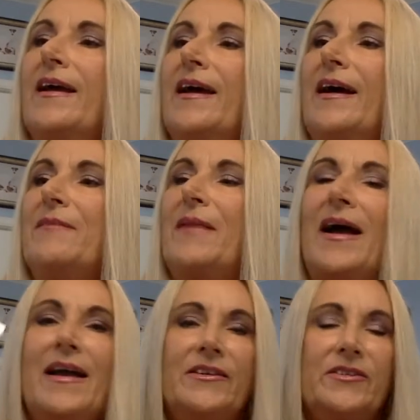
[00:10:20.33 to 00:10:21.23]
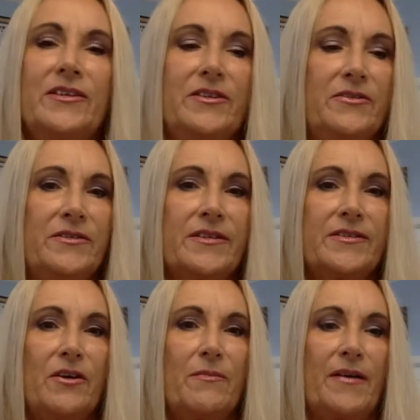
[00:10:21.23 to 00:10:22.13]
I actually use this
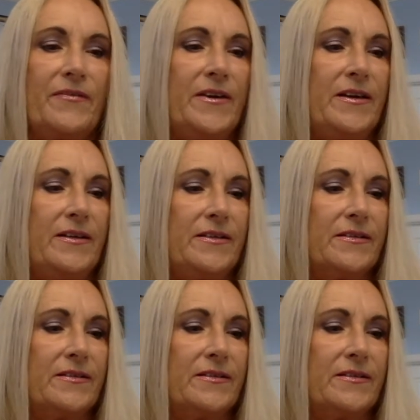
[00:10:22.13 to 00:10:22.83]
on my feet.